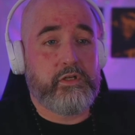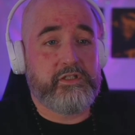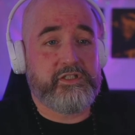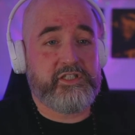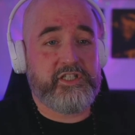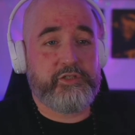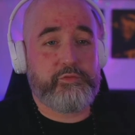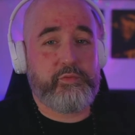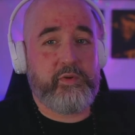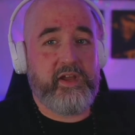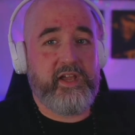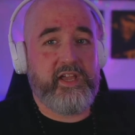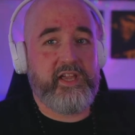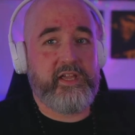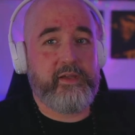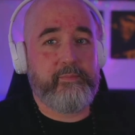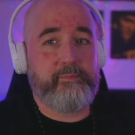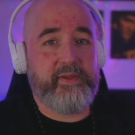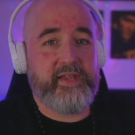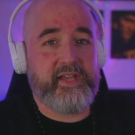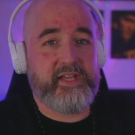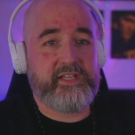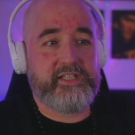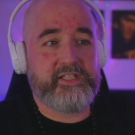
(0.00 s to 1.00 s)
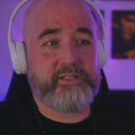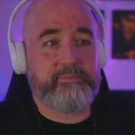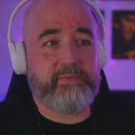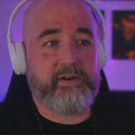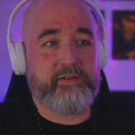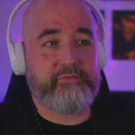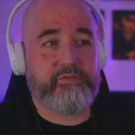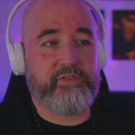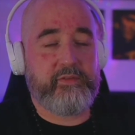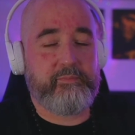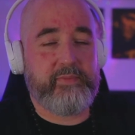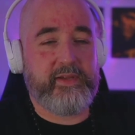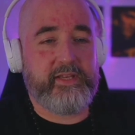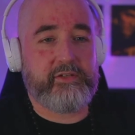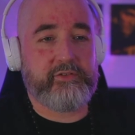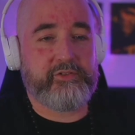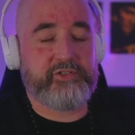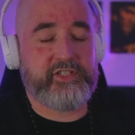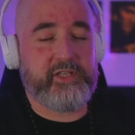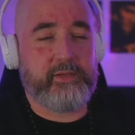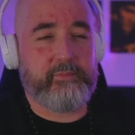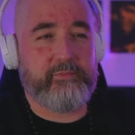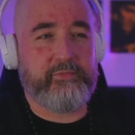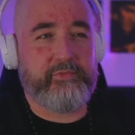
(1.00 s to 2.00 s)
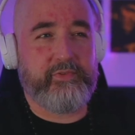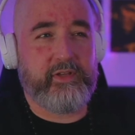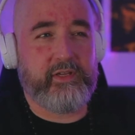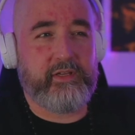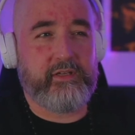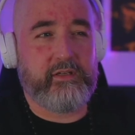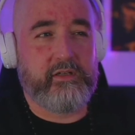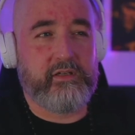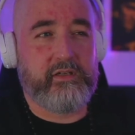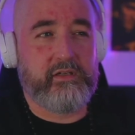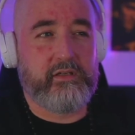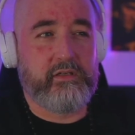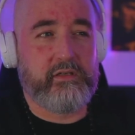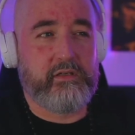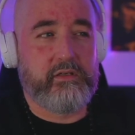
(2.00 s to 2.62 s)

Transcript: Is this where he appears above the bed or something?